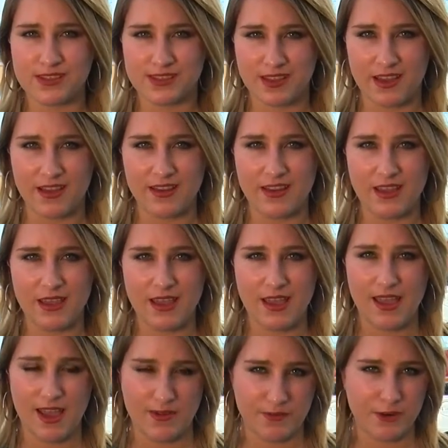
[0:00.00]
son
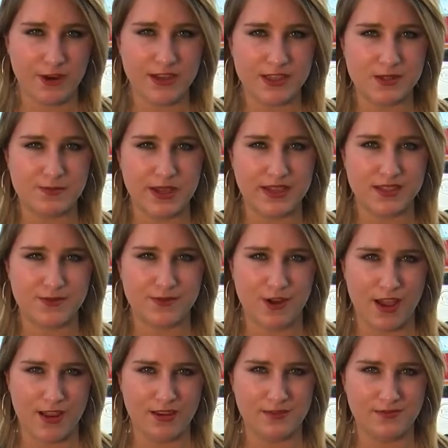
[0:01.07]
after his best
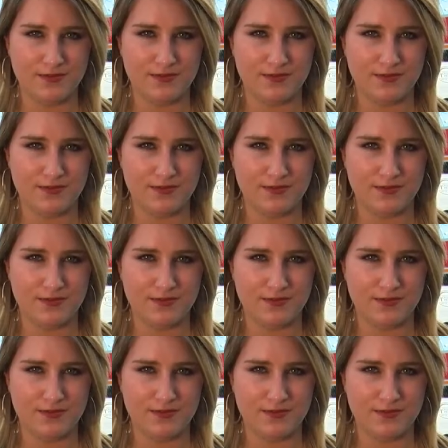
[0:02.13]
friend.